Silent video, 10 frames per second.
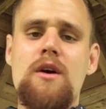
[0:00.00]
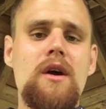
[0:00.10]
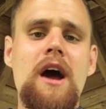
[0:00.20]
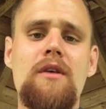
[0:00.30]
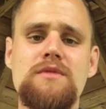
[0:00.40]
or
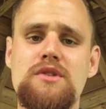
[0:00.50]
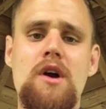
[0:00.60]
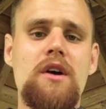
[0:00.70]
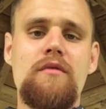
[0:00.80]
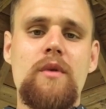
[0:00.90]
how
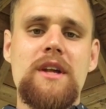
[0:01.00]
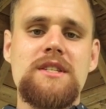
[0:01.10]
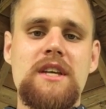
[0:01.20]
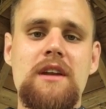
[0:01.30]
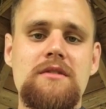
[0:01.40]
strong of
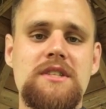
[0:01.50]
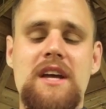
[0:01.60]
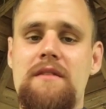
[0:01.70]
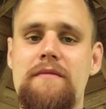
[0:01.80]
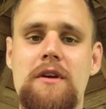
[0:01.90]
winds, it'll
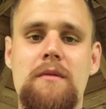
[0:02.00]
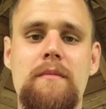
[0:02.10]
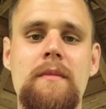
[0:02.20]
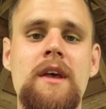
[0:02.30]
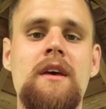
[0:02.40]
stand
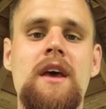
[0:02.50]
firm.